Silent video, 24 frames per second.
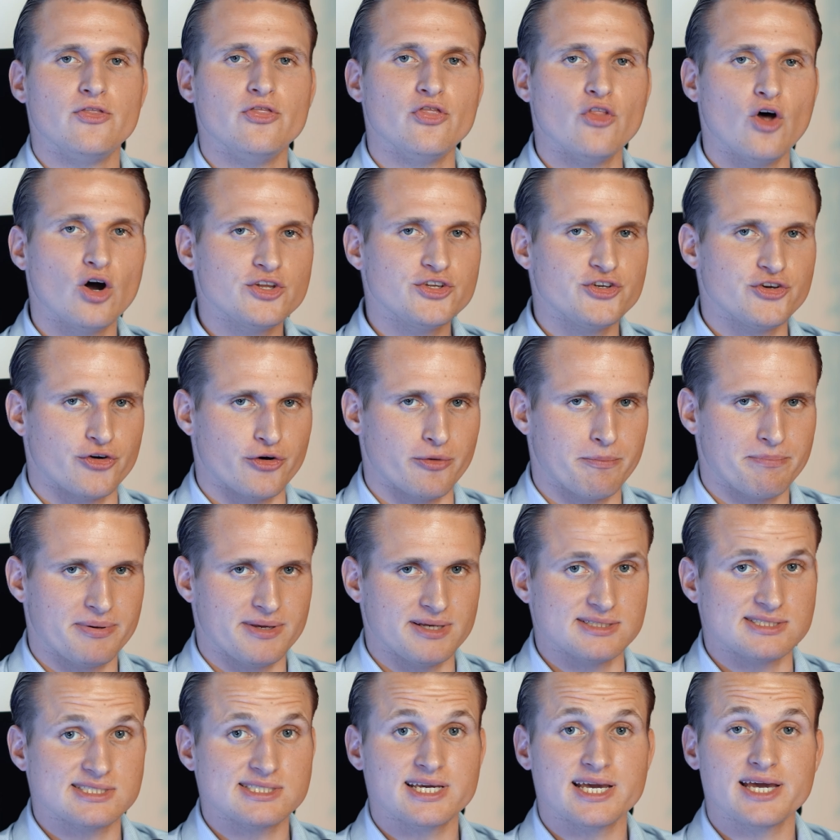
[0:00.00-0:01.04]

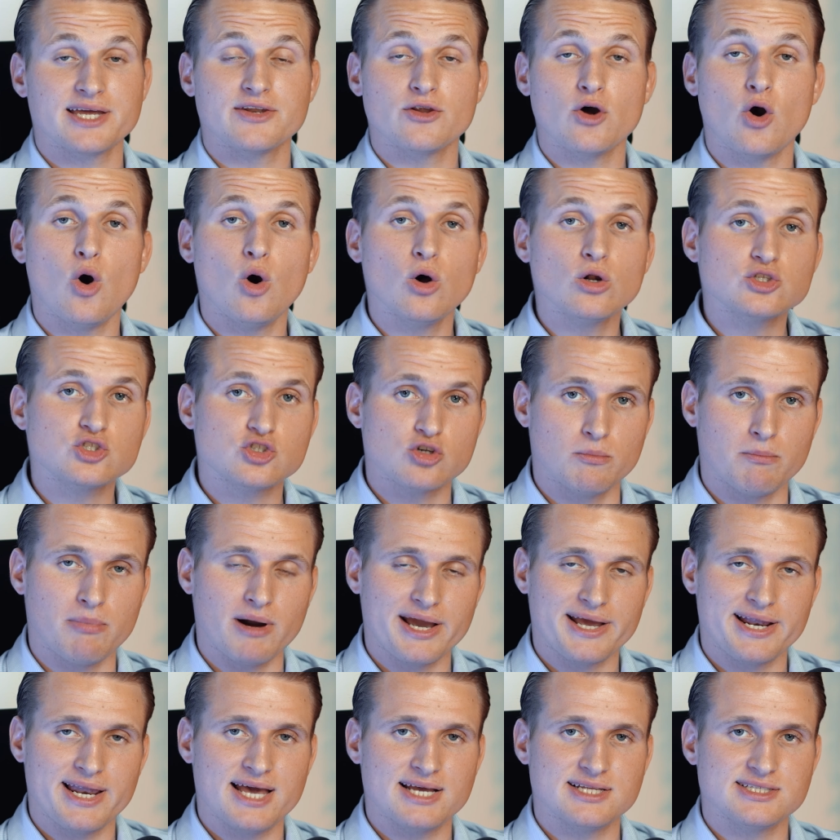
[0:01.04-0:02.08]
Non-Europeans can also
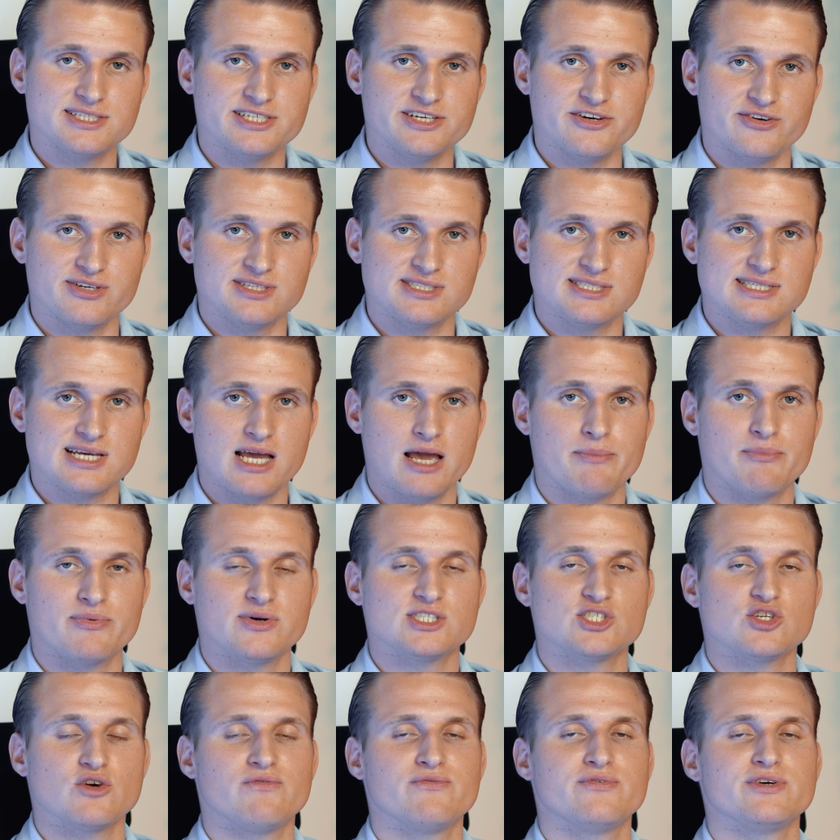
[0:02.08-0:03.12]
buy land here in
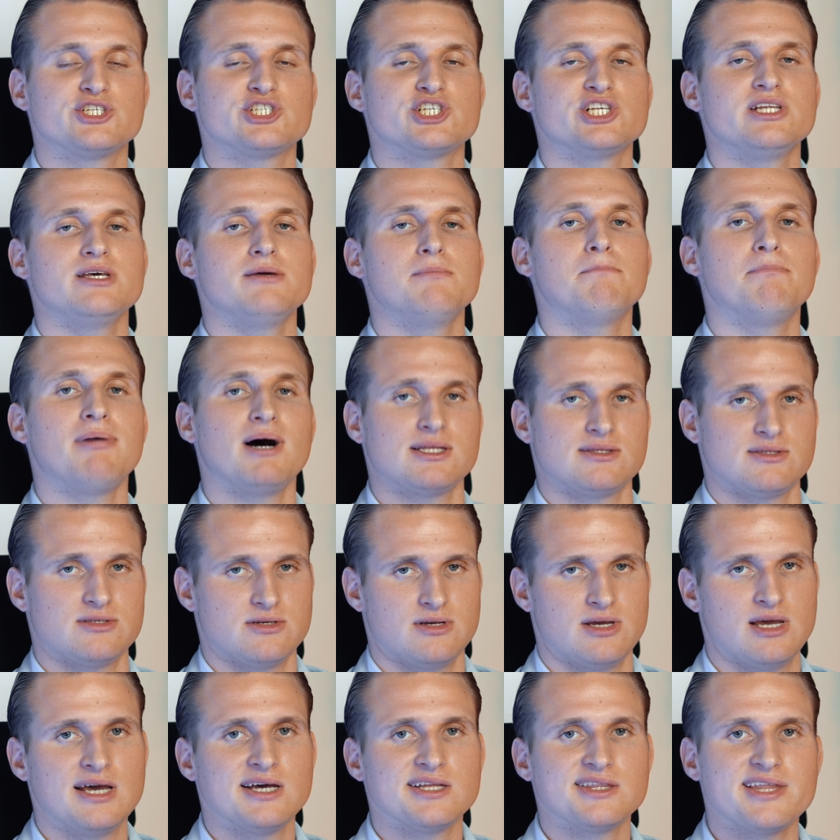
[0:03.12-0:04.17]
Cyprus officially, but
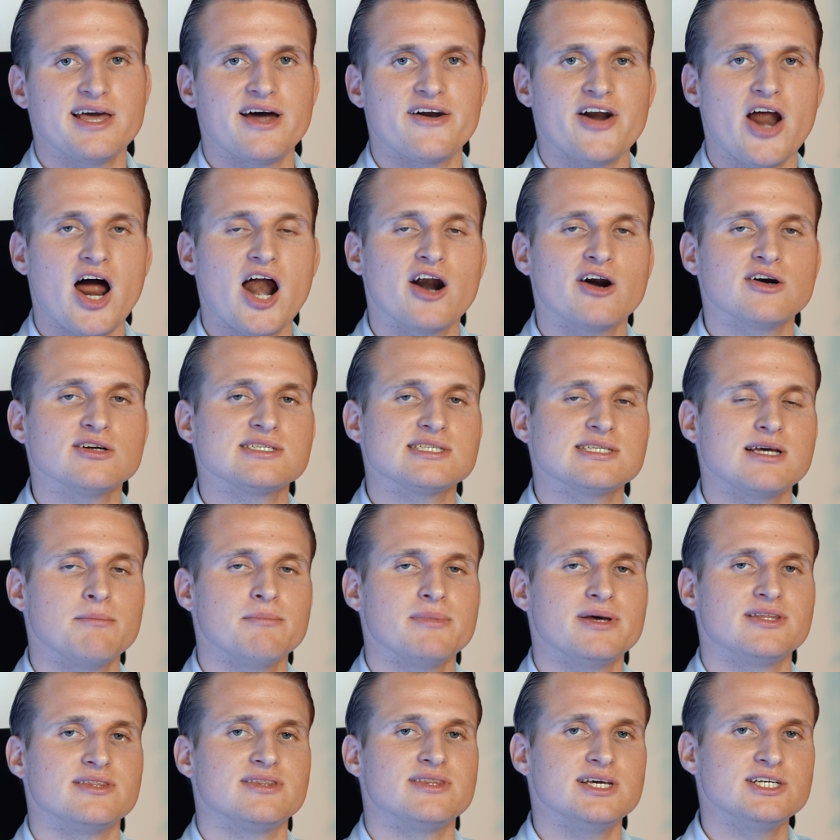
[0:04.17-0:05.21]
there are
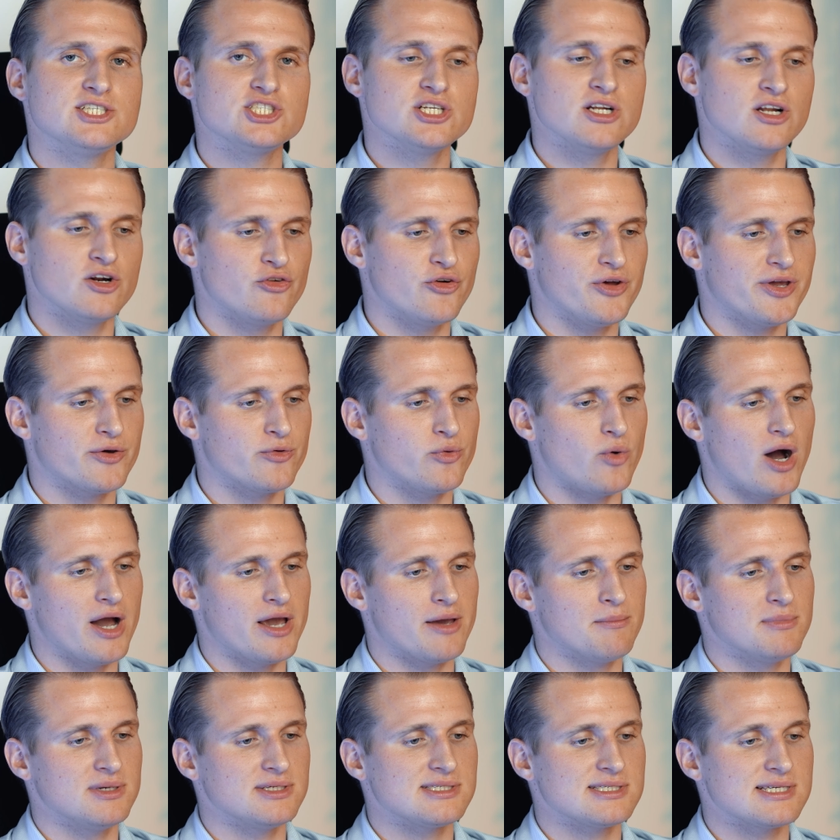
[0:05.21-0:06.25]
some additional
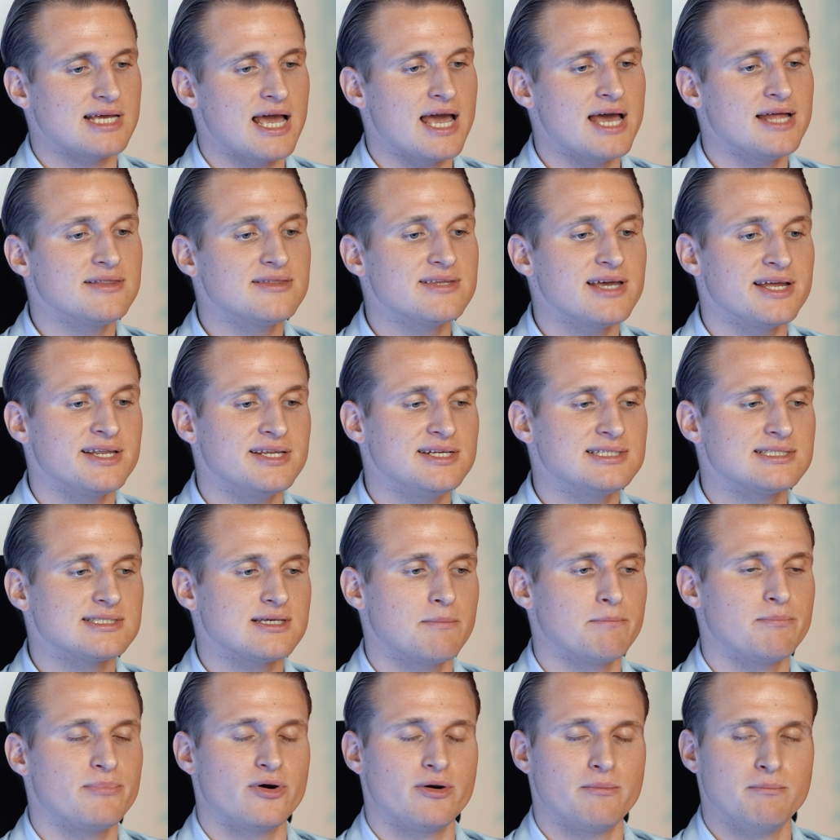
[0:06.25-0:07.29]
requirements and they need
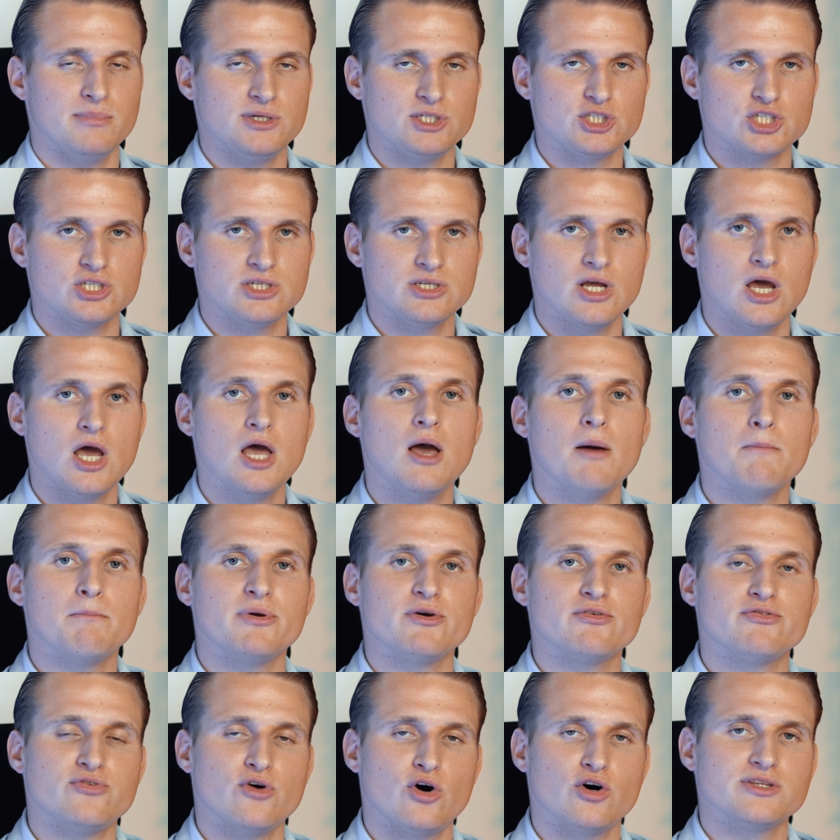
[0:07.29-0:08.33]
some permission
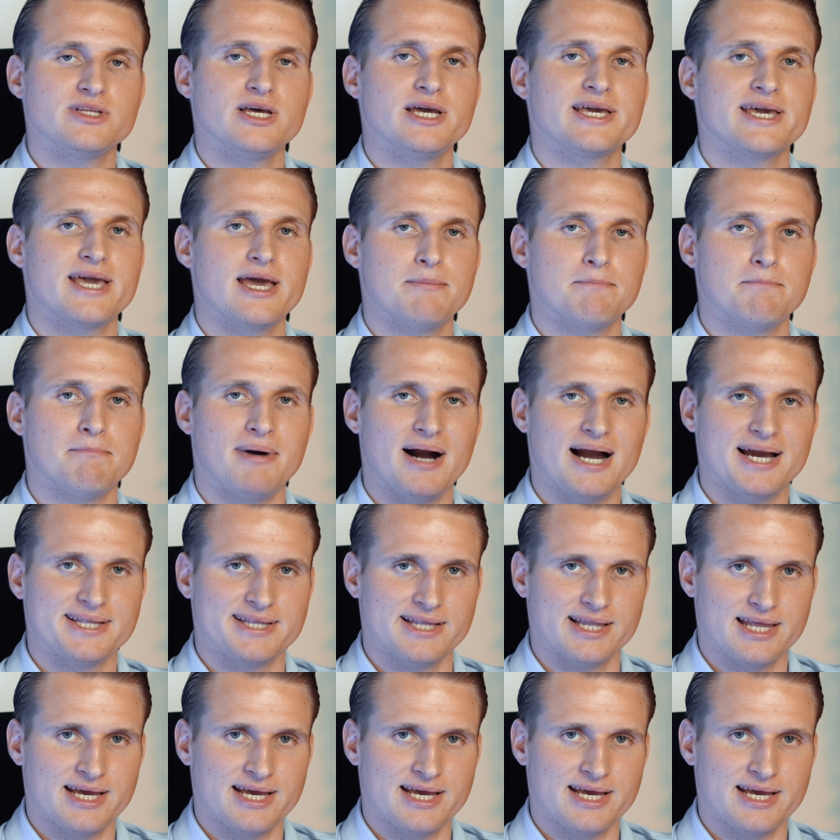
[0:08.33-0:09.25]
before they can buy the